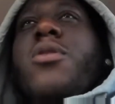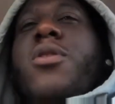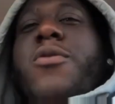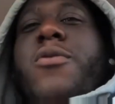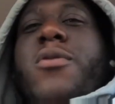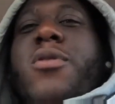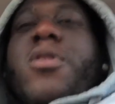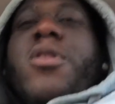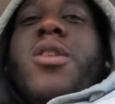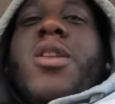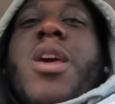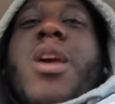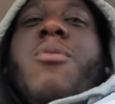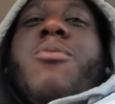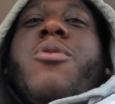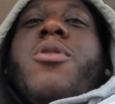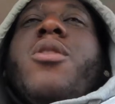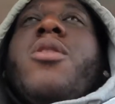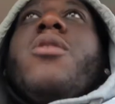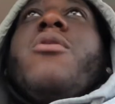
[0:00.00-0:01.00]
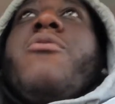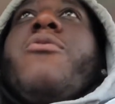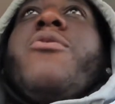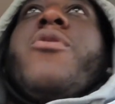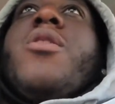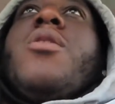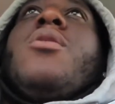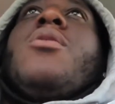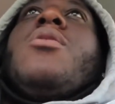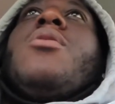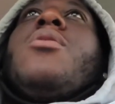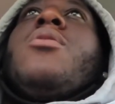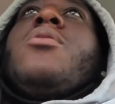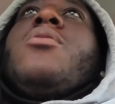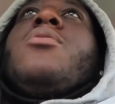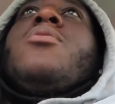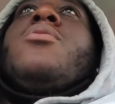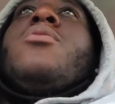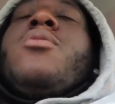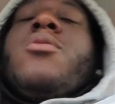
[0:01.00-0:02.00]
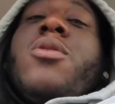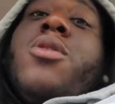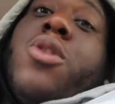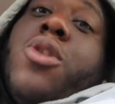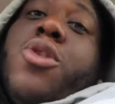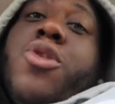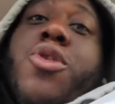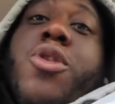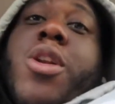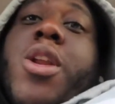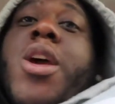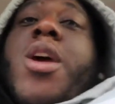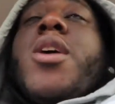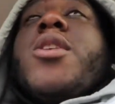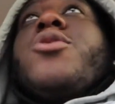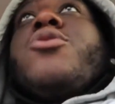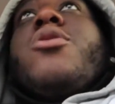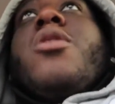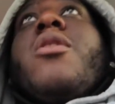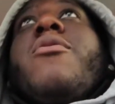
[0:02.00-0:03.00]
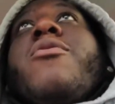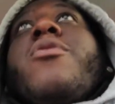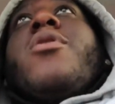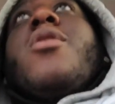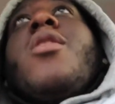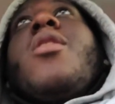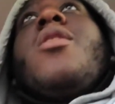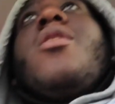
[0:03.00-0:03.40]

You're from your neighborhood friendly DoorDash driver.